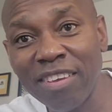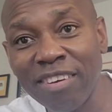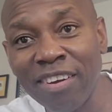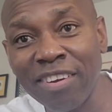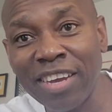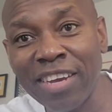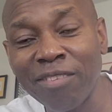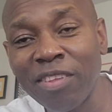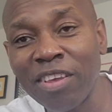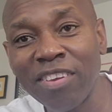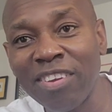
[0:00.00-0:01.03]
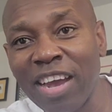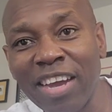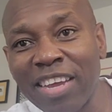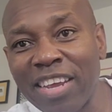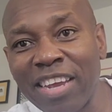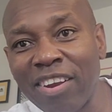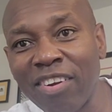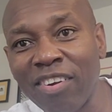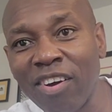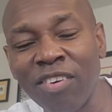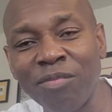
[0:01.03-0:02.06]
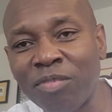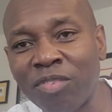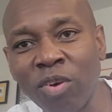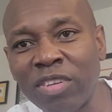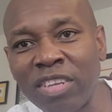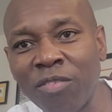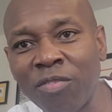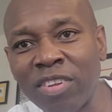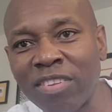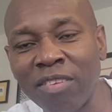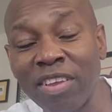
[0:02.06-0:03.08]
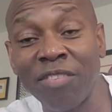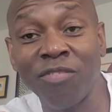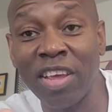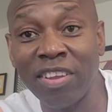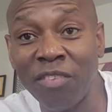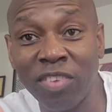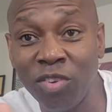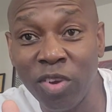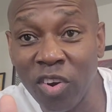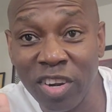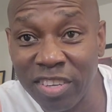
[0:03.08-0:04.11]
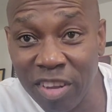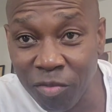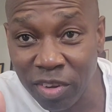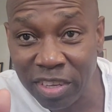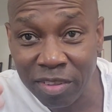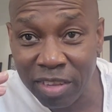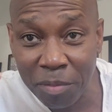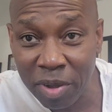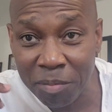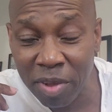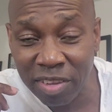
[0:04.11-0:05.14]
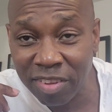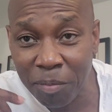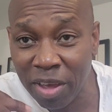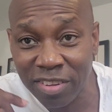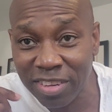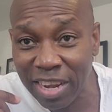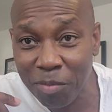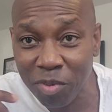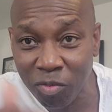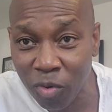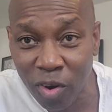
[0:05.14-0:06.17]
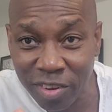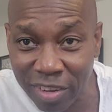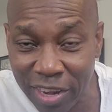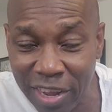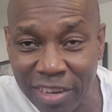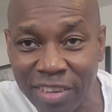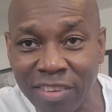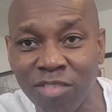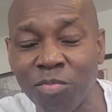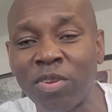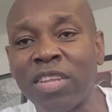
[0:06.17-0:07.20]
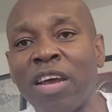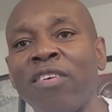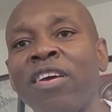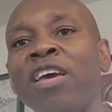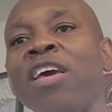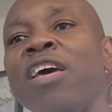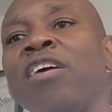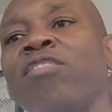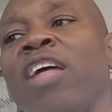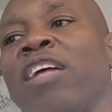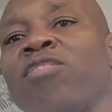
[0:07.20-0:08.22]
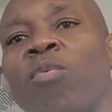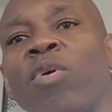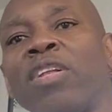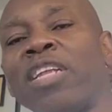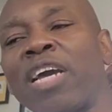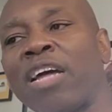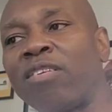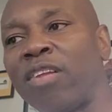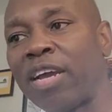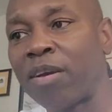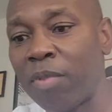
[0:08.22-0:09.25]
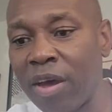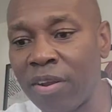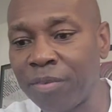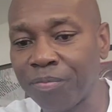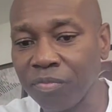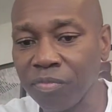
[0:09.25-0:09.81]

okay you're not gonna hear a totally different something if, if, you heard it differently they messed up either the night before or tonight let's just put it that way so that's the one thing i don't like about it